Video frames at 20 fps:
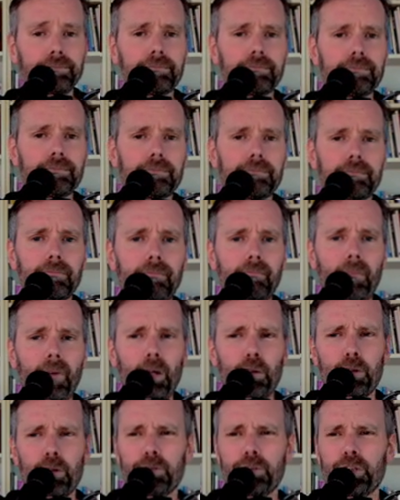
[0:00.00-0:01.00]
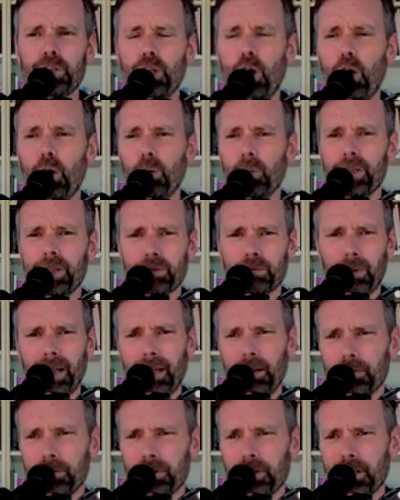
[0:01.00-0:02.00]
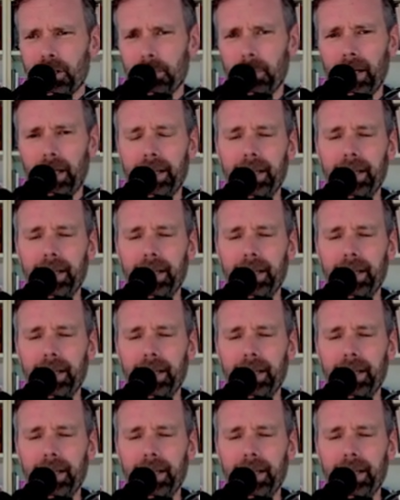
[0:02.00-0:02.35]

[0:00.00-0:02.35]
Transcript: I wonder if she always rounds the spine up.